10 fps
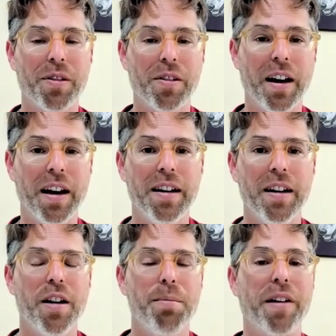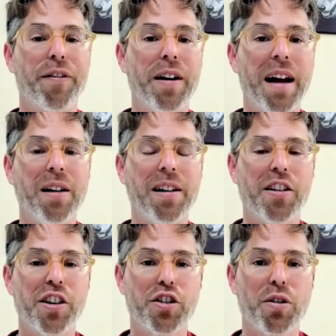Okay. But for now,
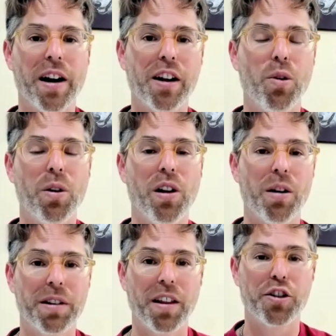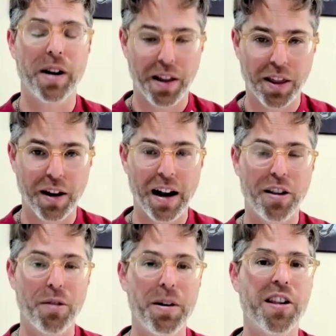let's just try and go along with the train of
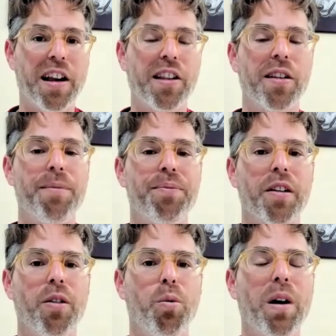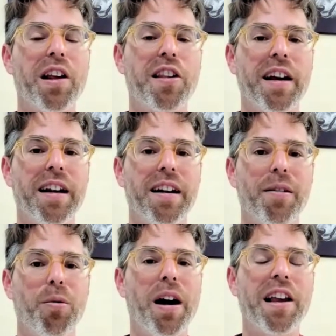thought. So he says, what is it?
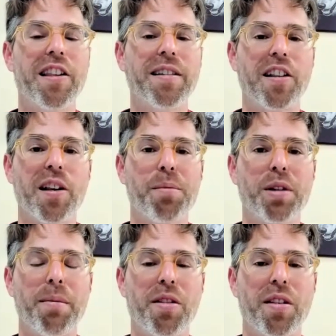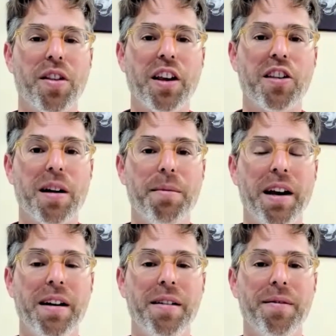Why is it that sometimes things come
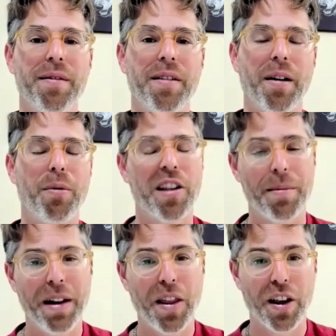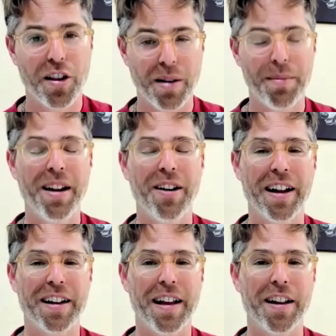in? And what does that mean, things come in? I'll
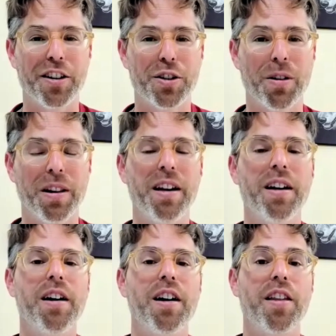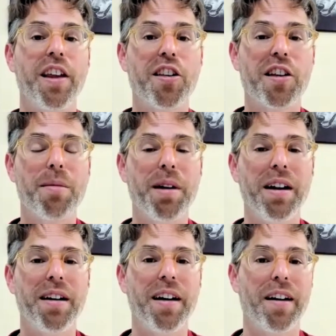get to that shortly. Things come
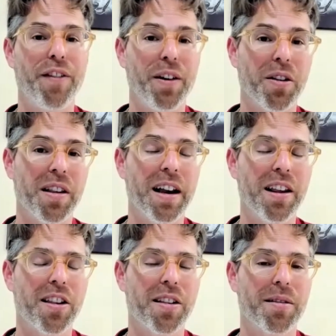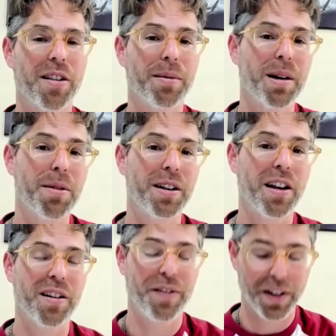in and it feels nice. Sometimes it
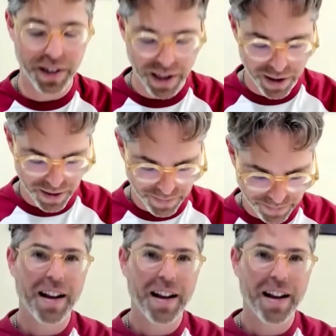doesn't feel nice.